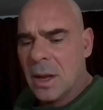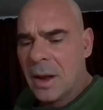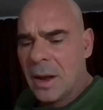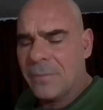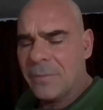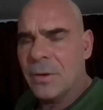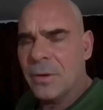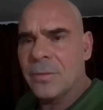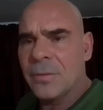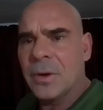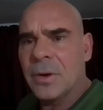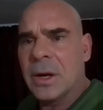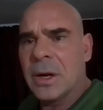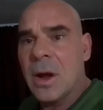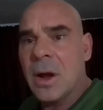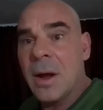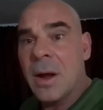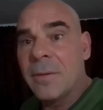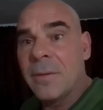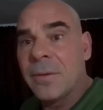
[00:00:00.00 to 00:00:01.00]
I feel very
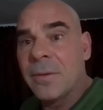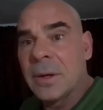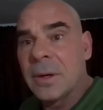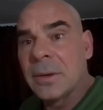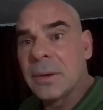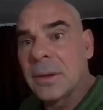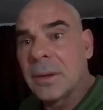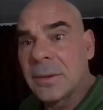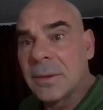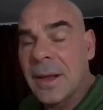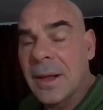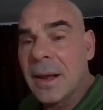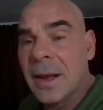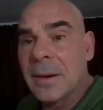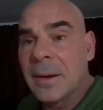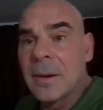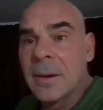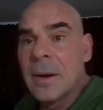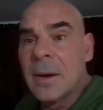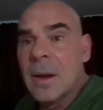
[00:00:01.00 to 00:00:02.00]
confident
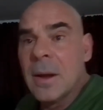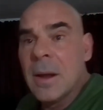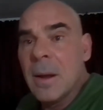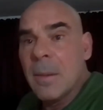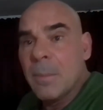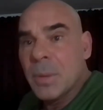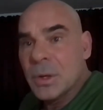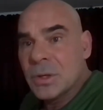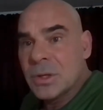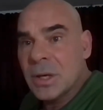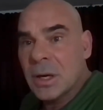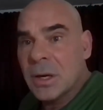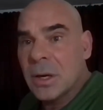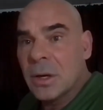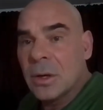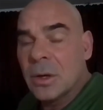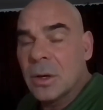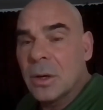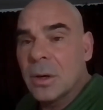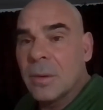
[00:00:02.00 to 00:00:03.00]
that
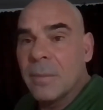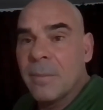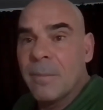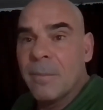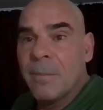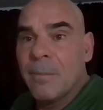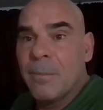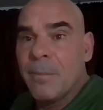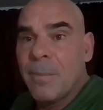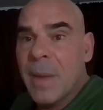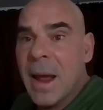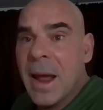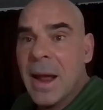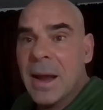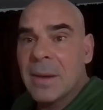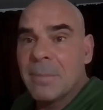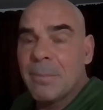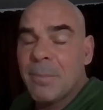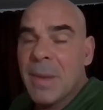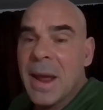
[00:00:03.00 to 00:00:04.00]
particular
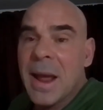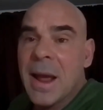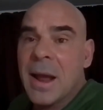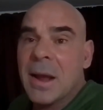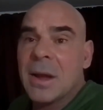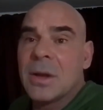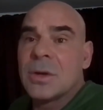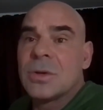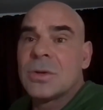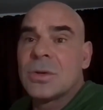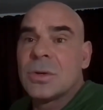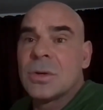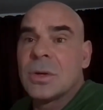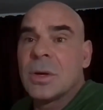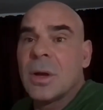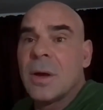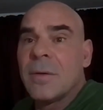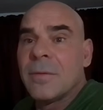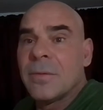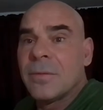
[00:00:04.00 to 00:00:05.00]
bad baggage
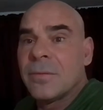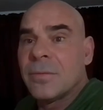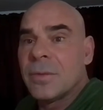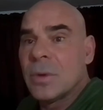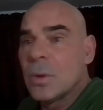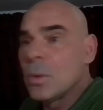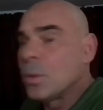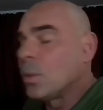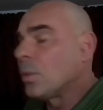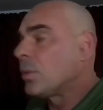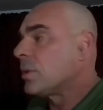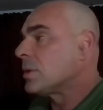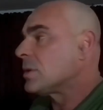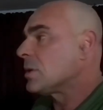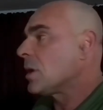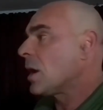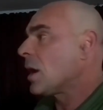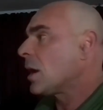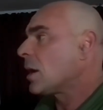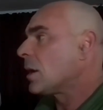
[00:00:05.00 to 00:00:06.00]
of youth
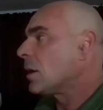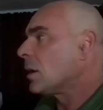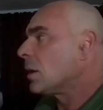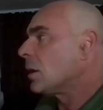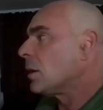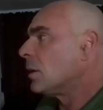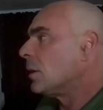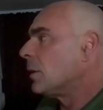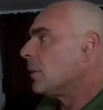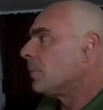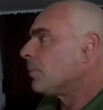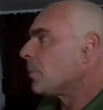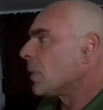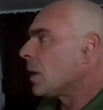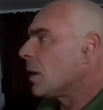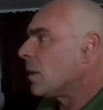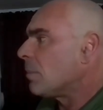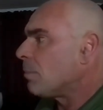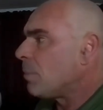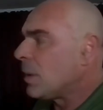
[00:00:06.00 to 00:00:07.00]
is not going to
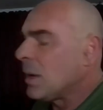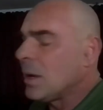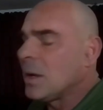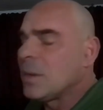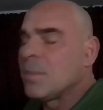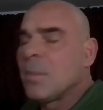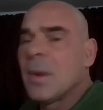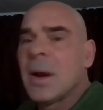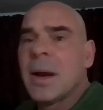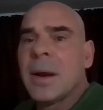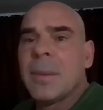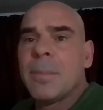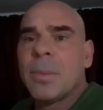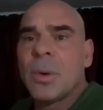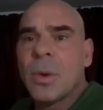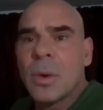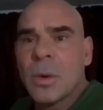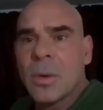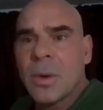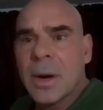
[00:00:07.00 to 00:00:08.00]
impede my
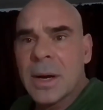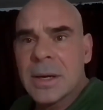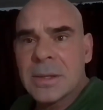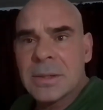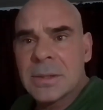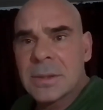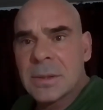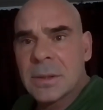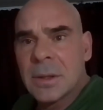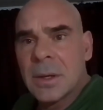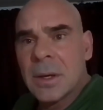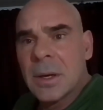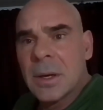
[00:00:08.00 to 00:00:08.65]
progress